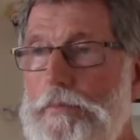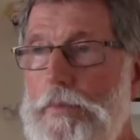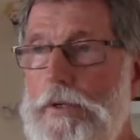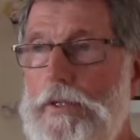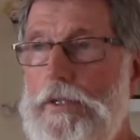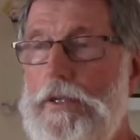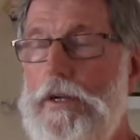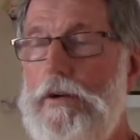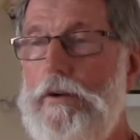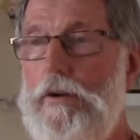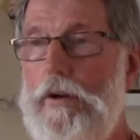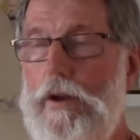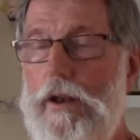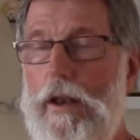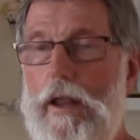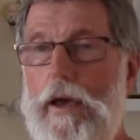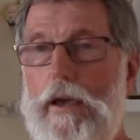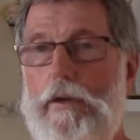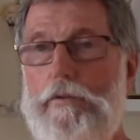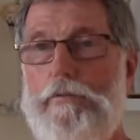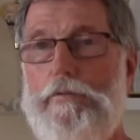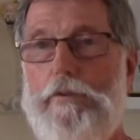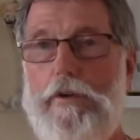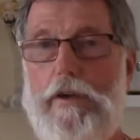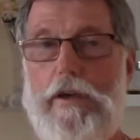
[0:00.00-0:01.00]
material
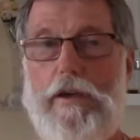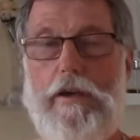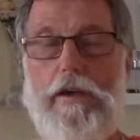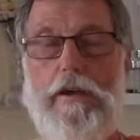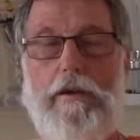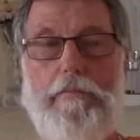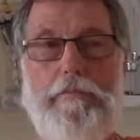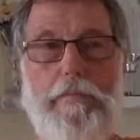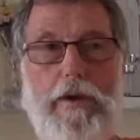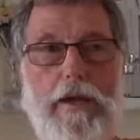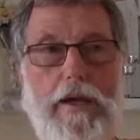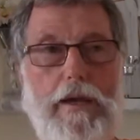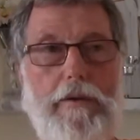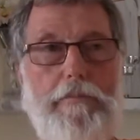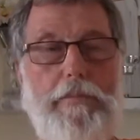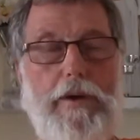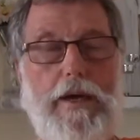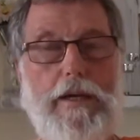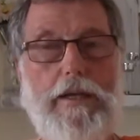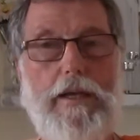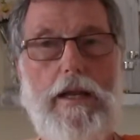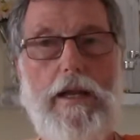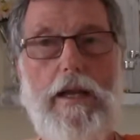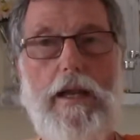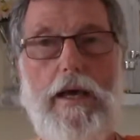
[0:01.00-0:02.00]
life, make a
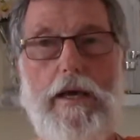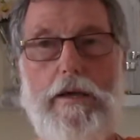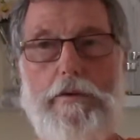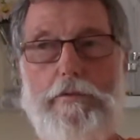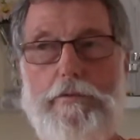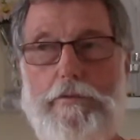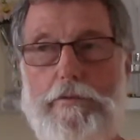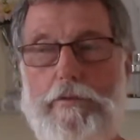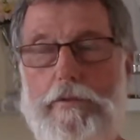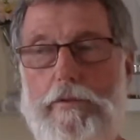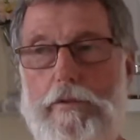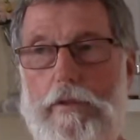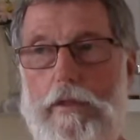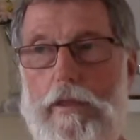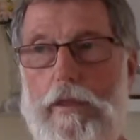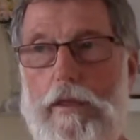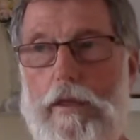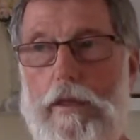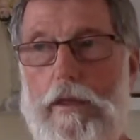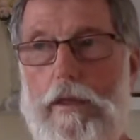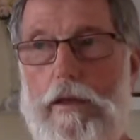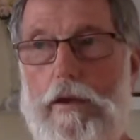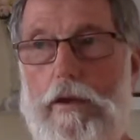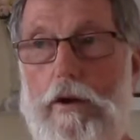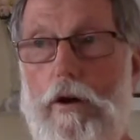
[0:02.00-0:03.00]
better life.
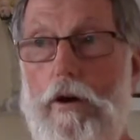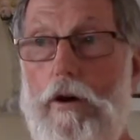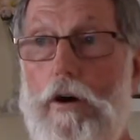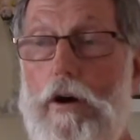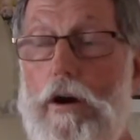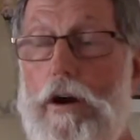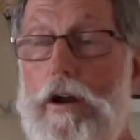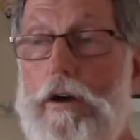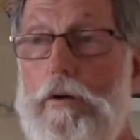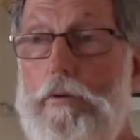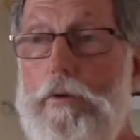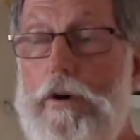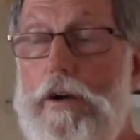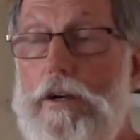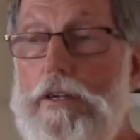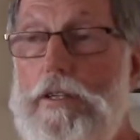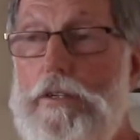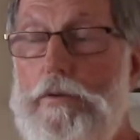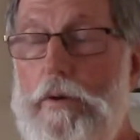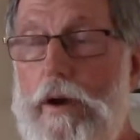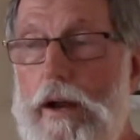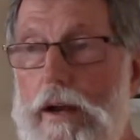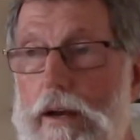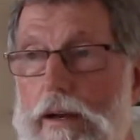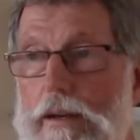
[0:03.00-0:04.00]
Or a worse
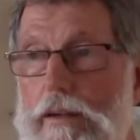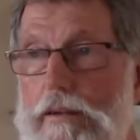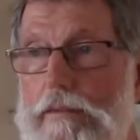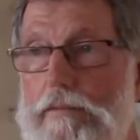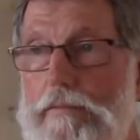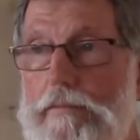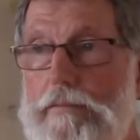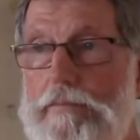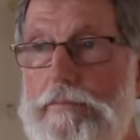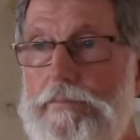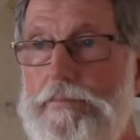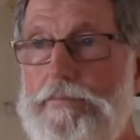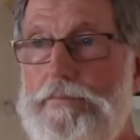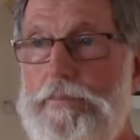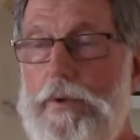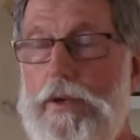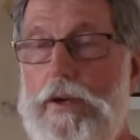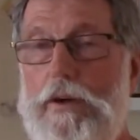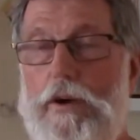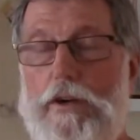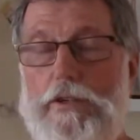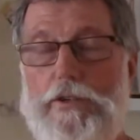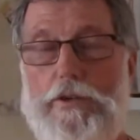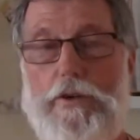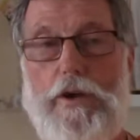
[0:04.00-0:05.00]
one,
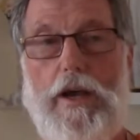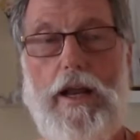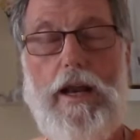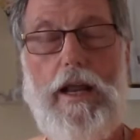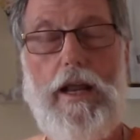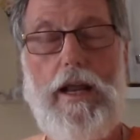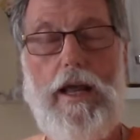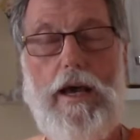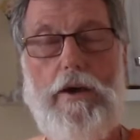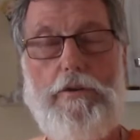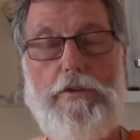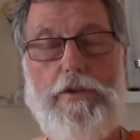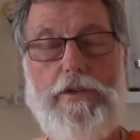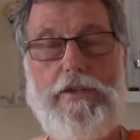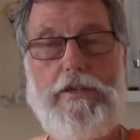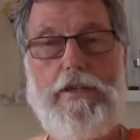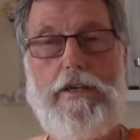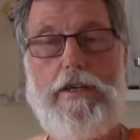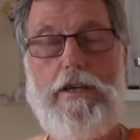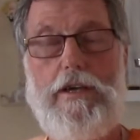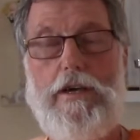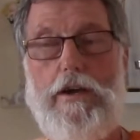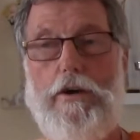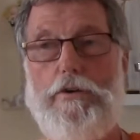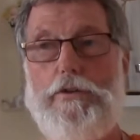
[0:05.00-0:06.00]
because you can allow this
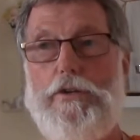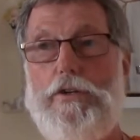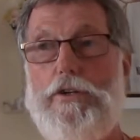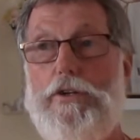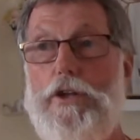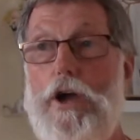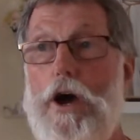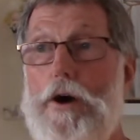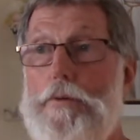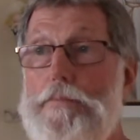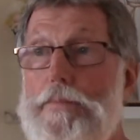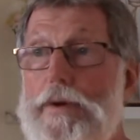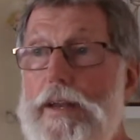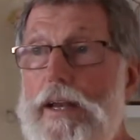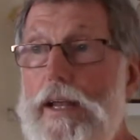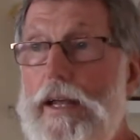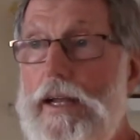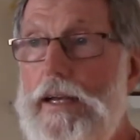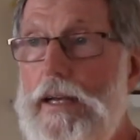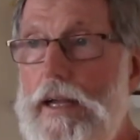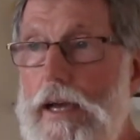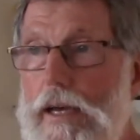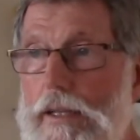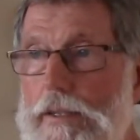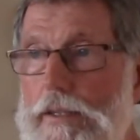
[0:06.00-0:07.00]
ego to
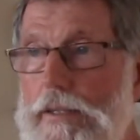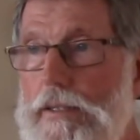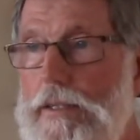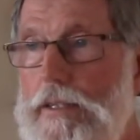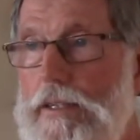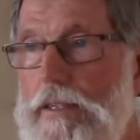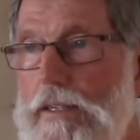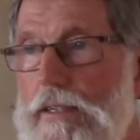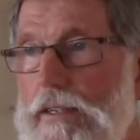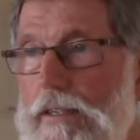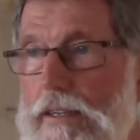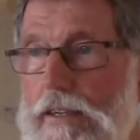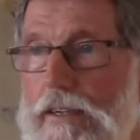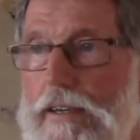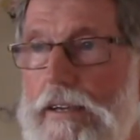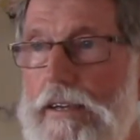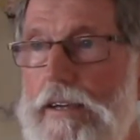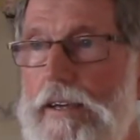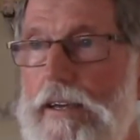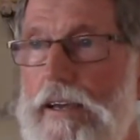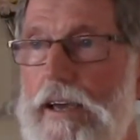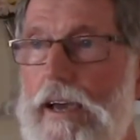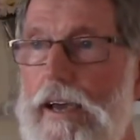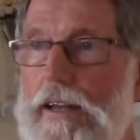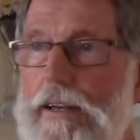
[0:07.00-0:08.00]
dominate others.
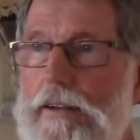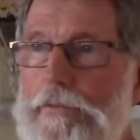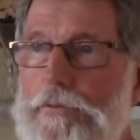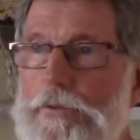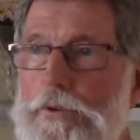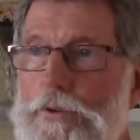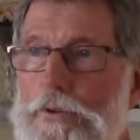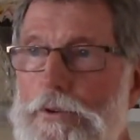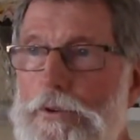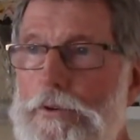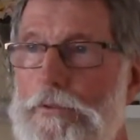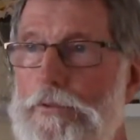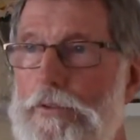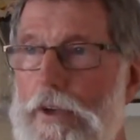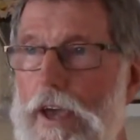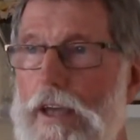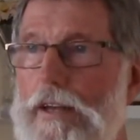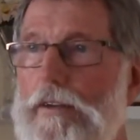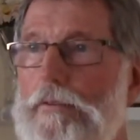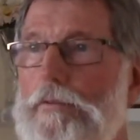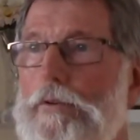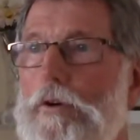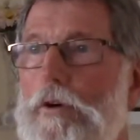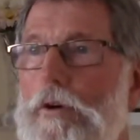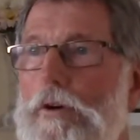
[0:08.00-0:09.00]
And if you do that,
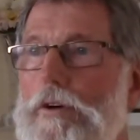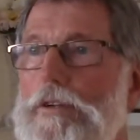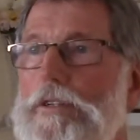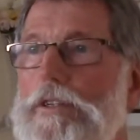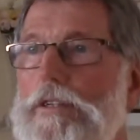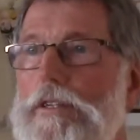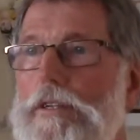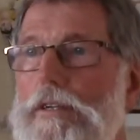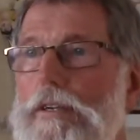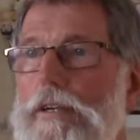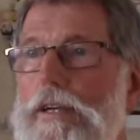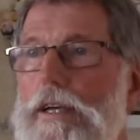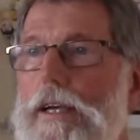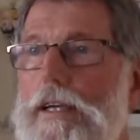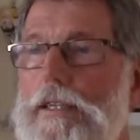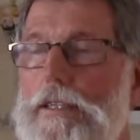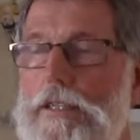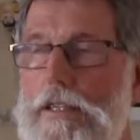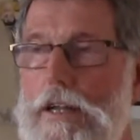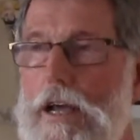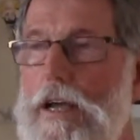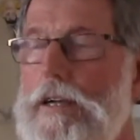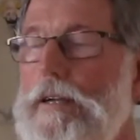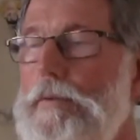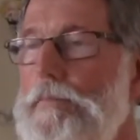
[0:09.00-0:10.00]
of course, it's
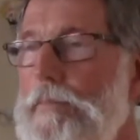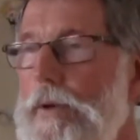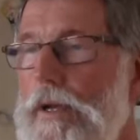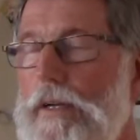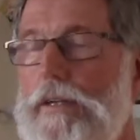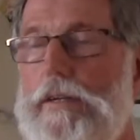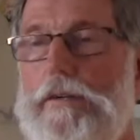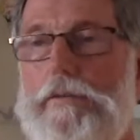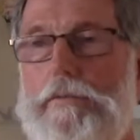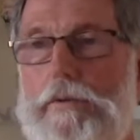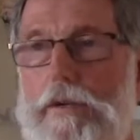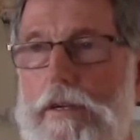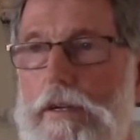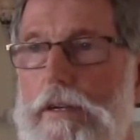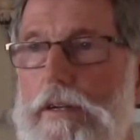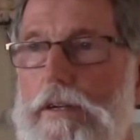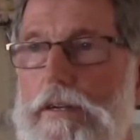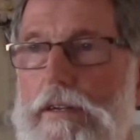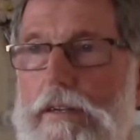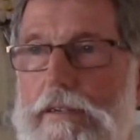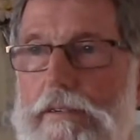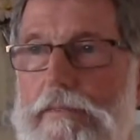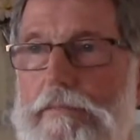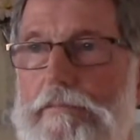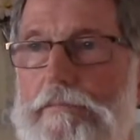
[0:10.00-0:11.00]
not a better world.
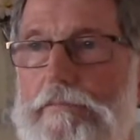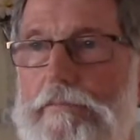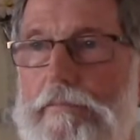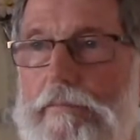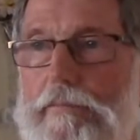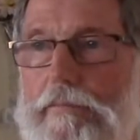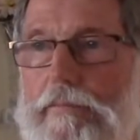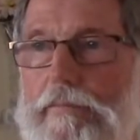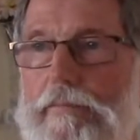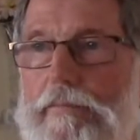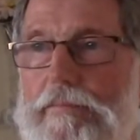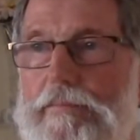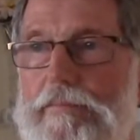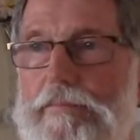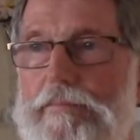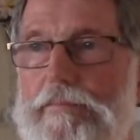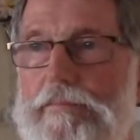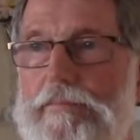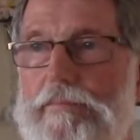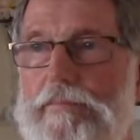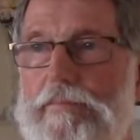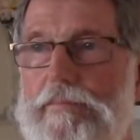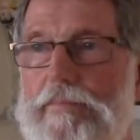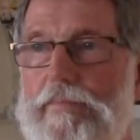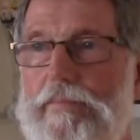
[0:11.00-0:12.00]

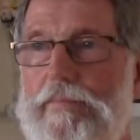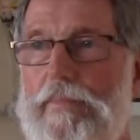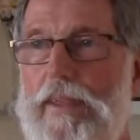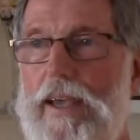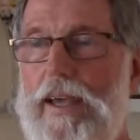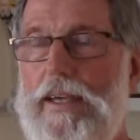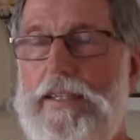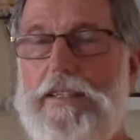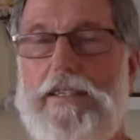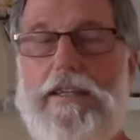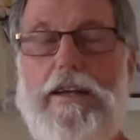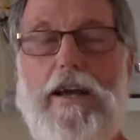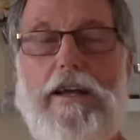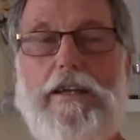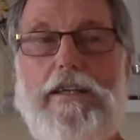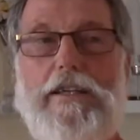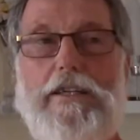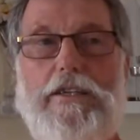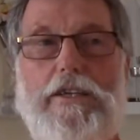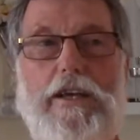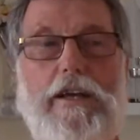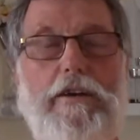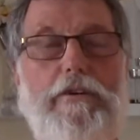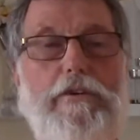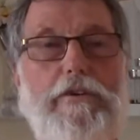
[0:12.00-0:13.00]
It's not a
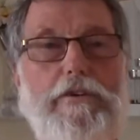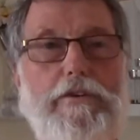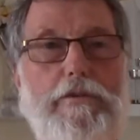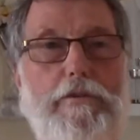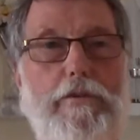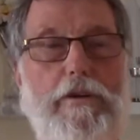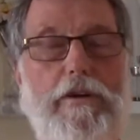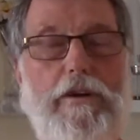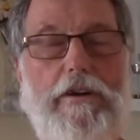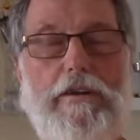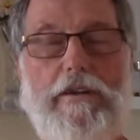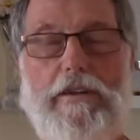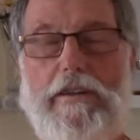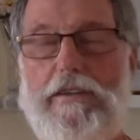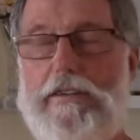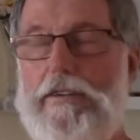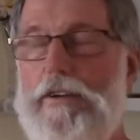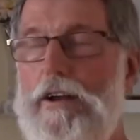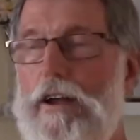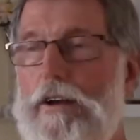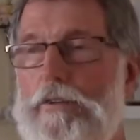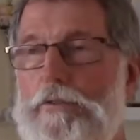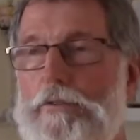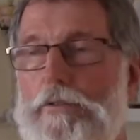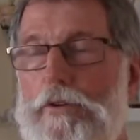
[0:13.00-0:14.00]
generous world. It's
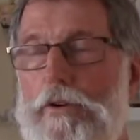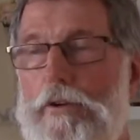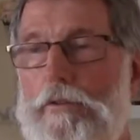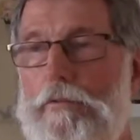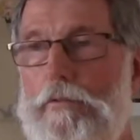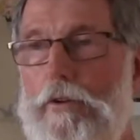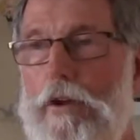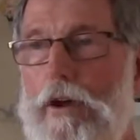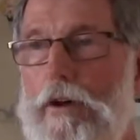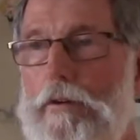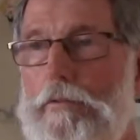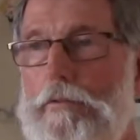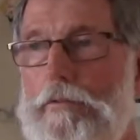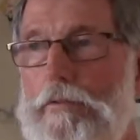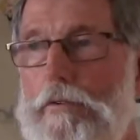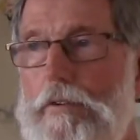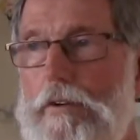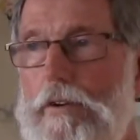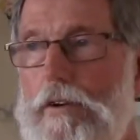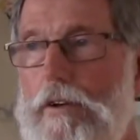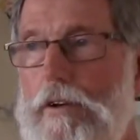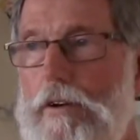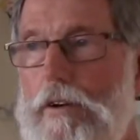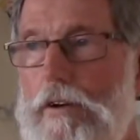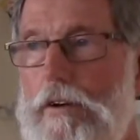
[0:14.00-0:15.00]
not full of love.
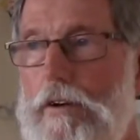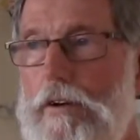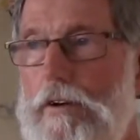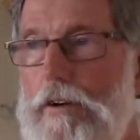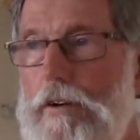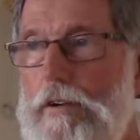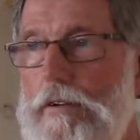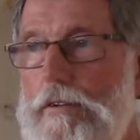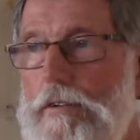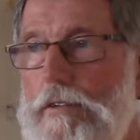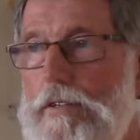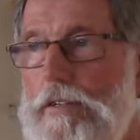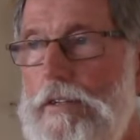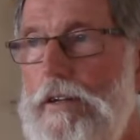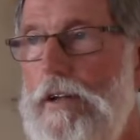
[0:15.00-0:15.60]
It's